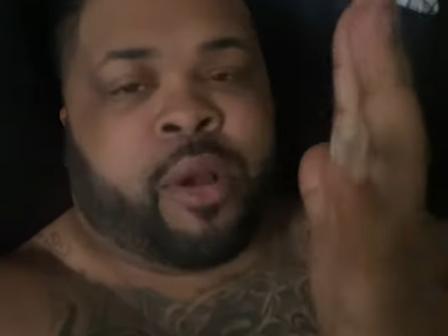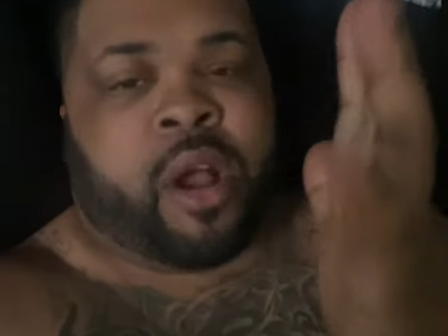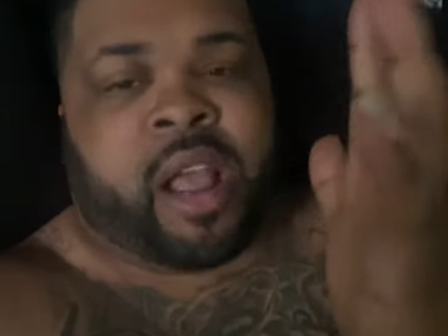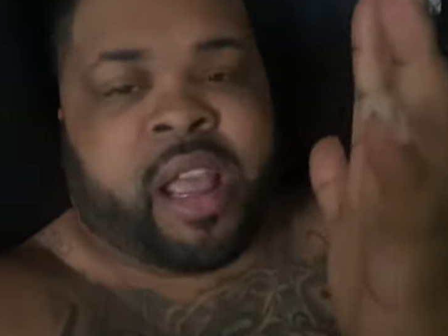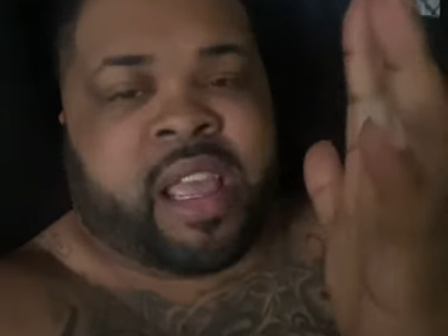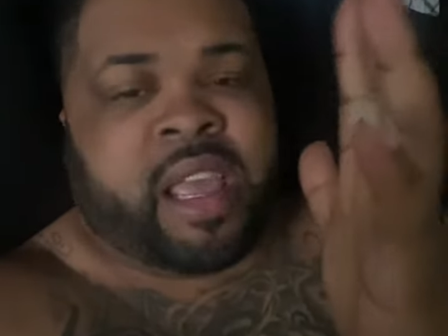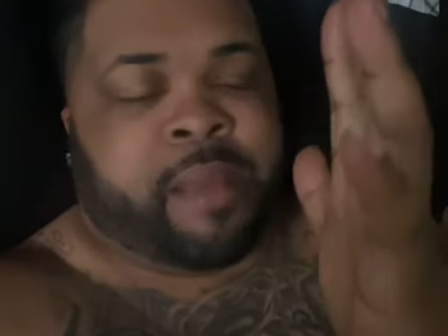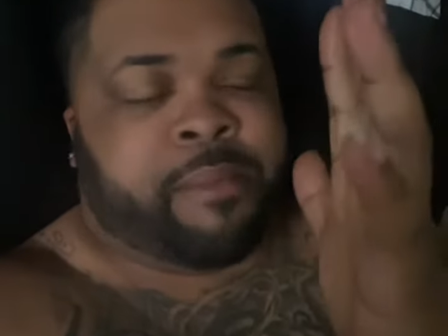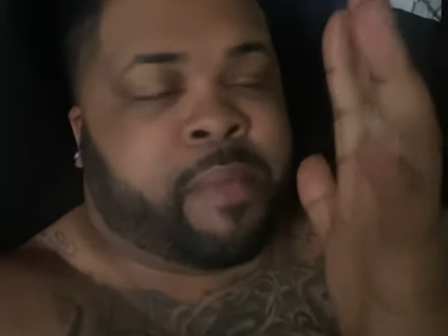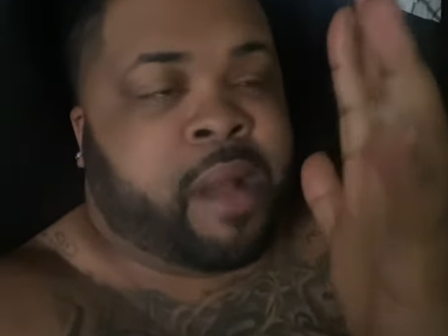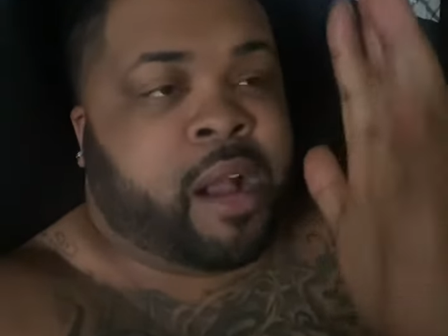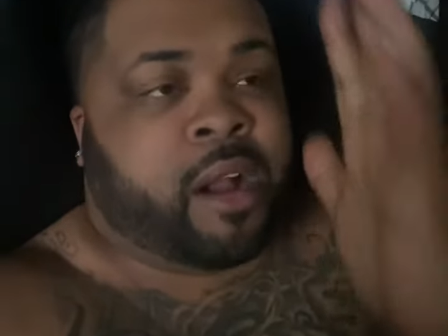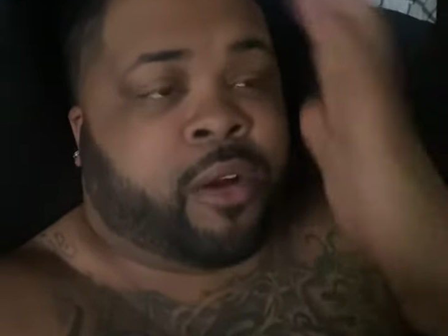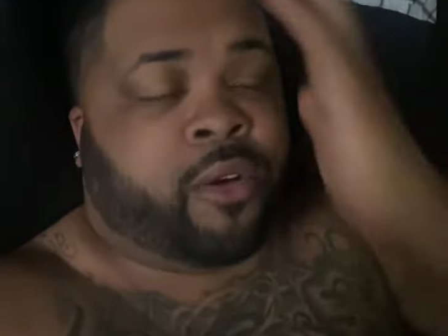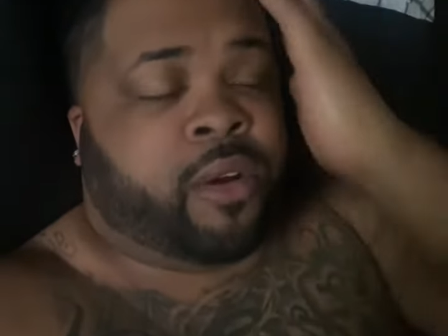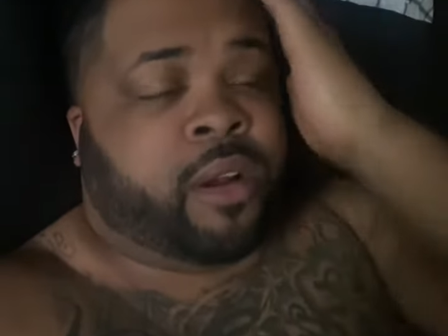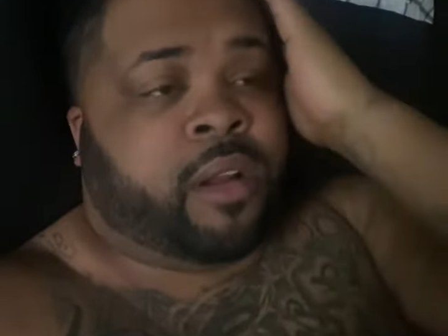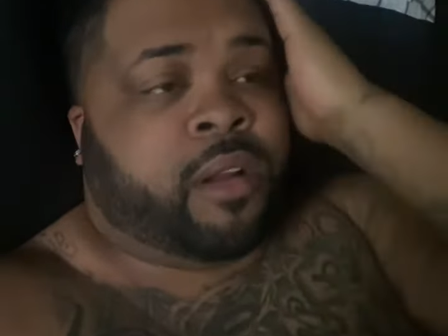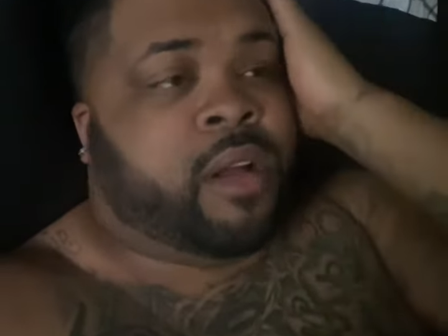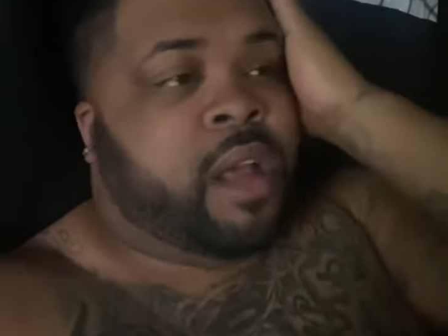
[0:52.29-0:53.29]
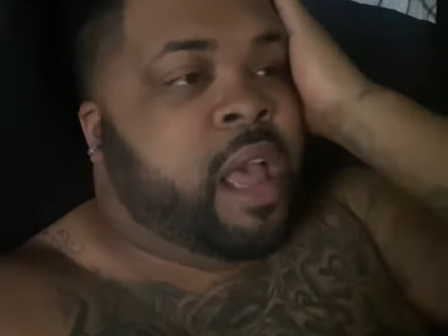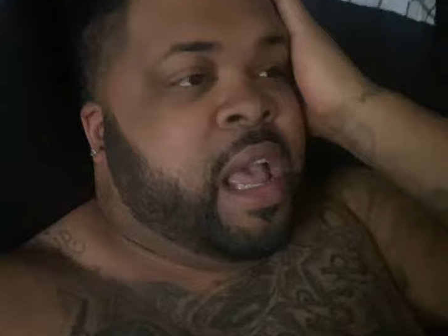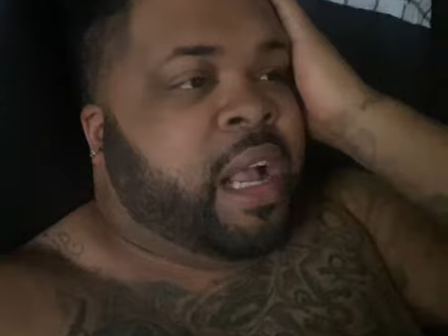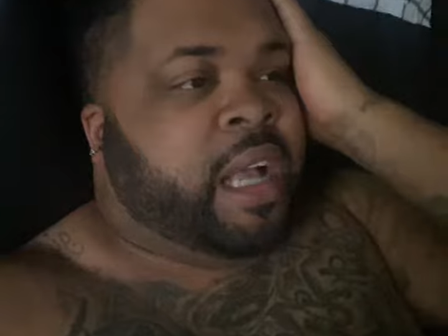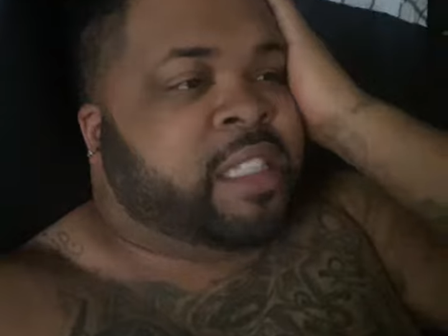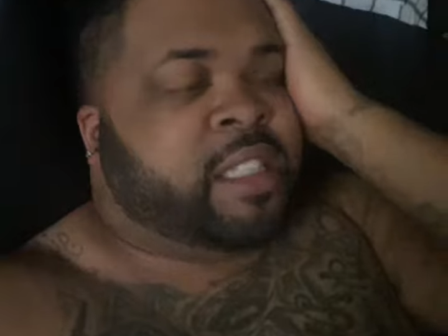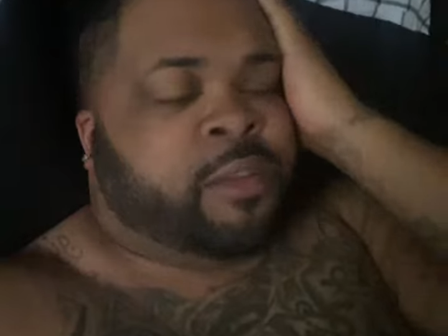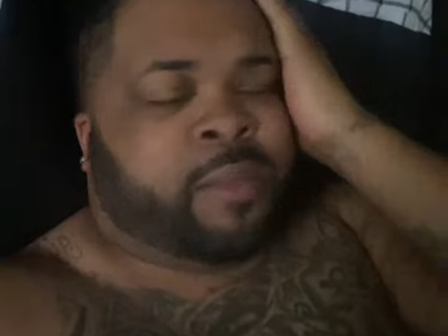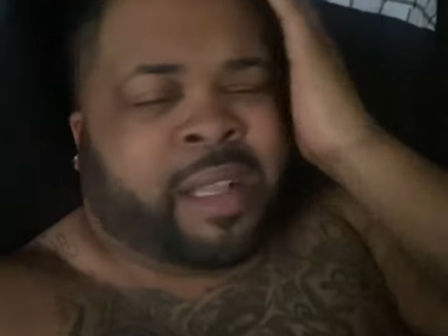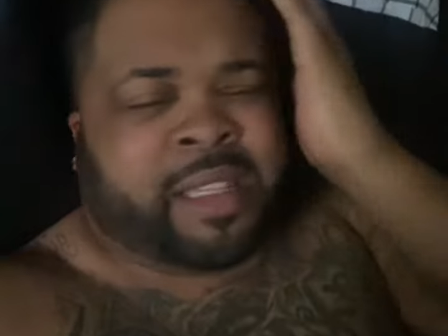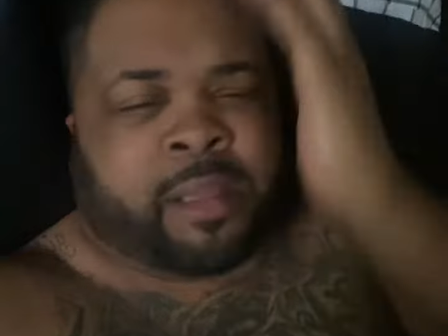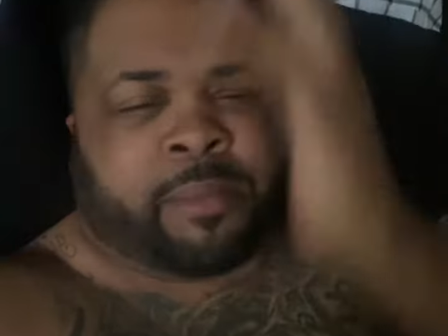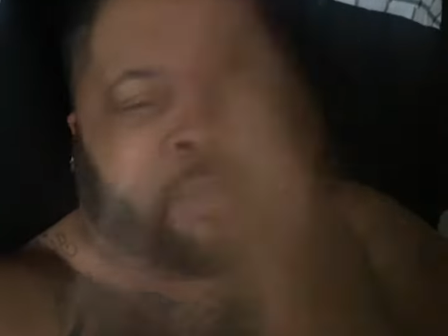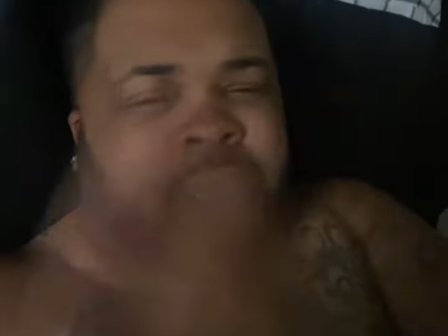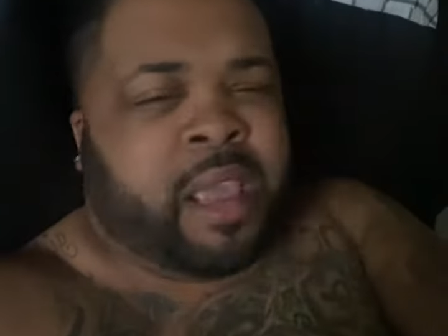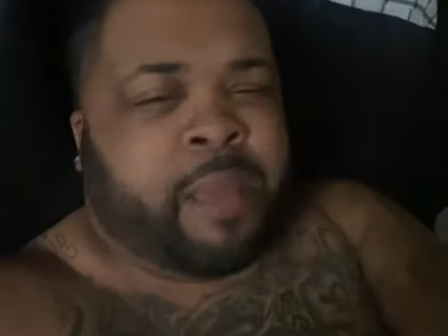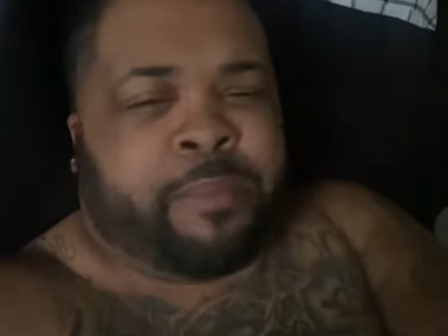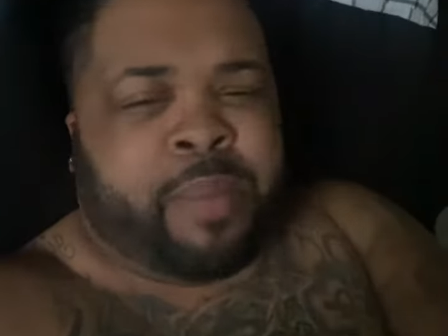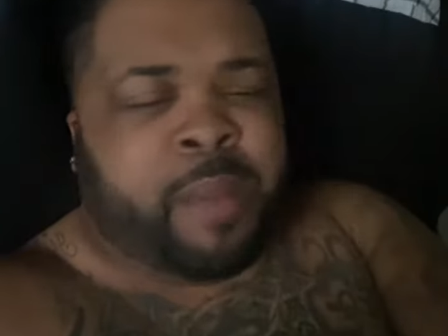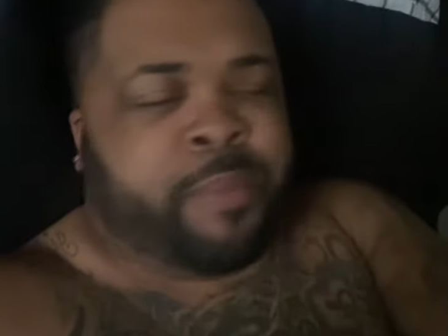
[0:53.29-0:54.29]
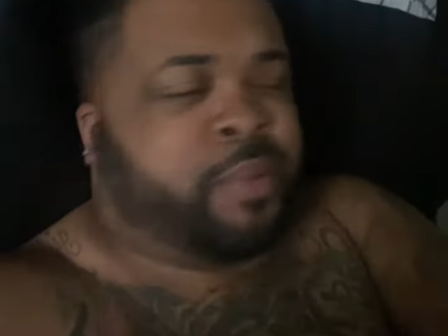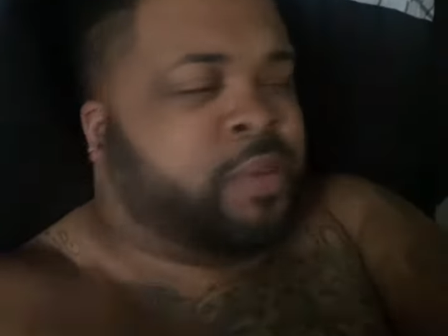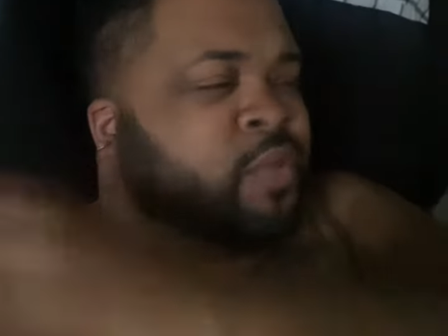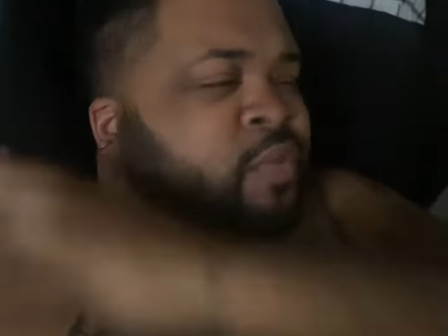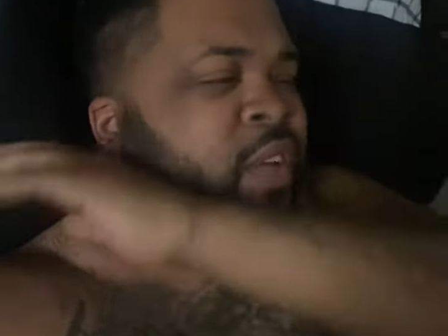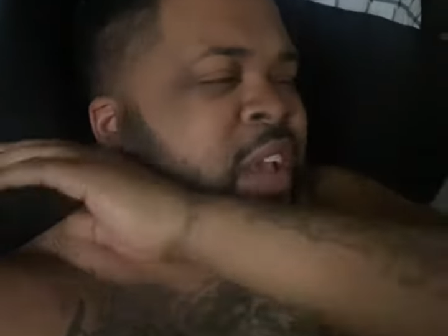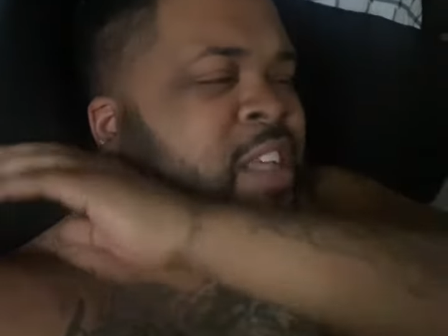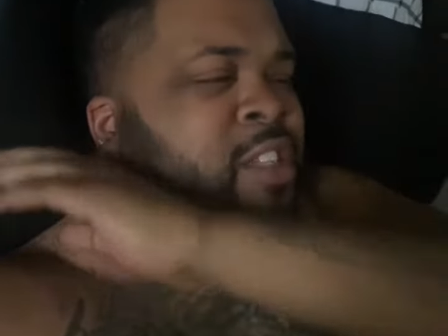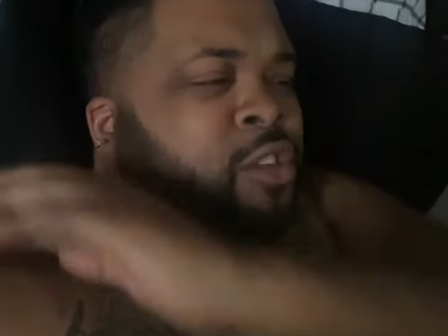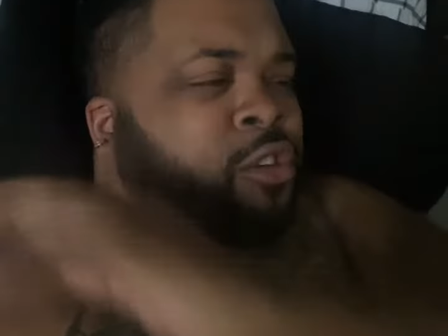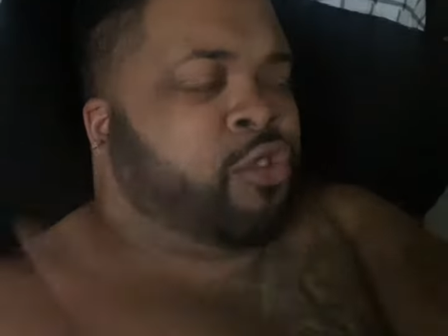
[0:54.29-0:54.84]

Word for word: I hit my grill because we about to be in people's face.